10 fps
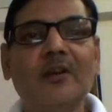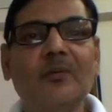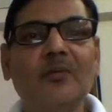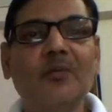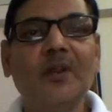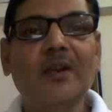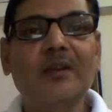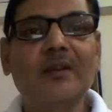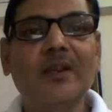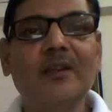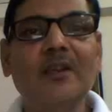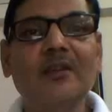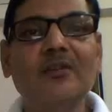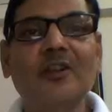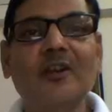we are
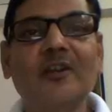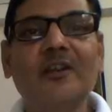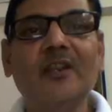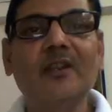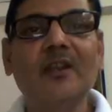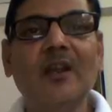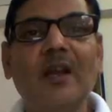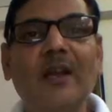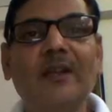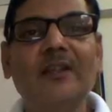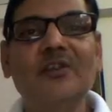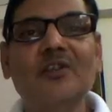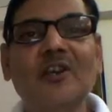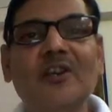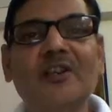taking 30, and this
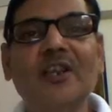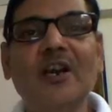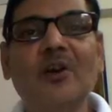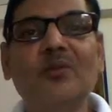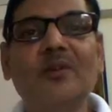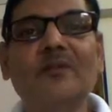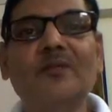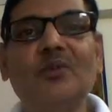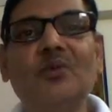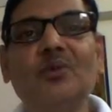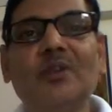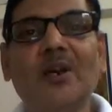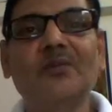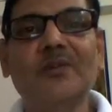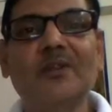30 out of
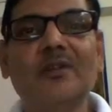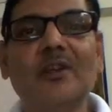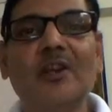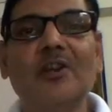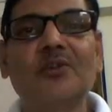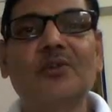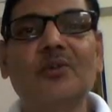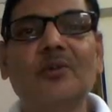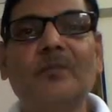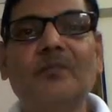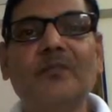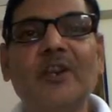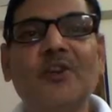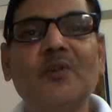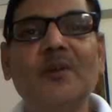2000. So
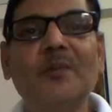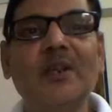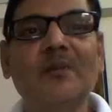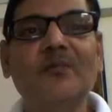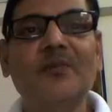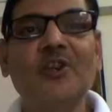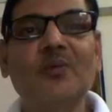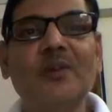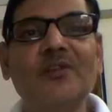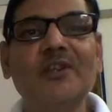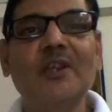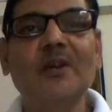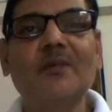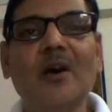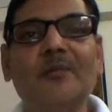that will become frequency
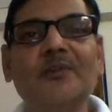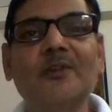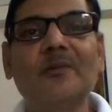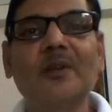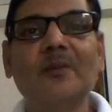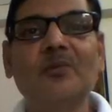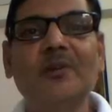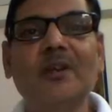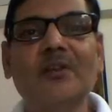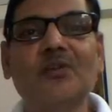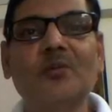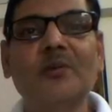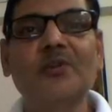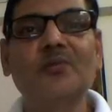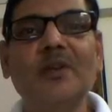of observed double
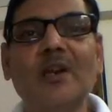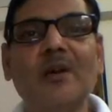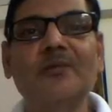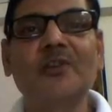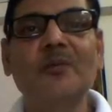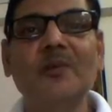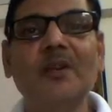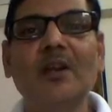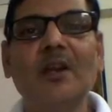crossovers. We are observing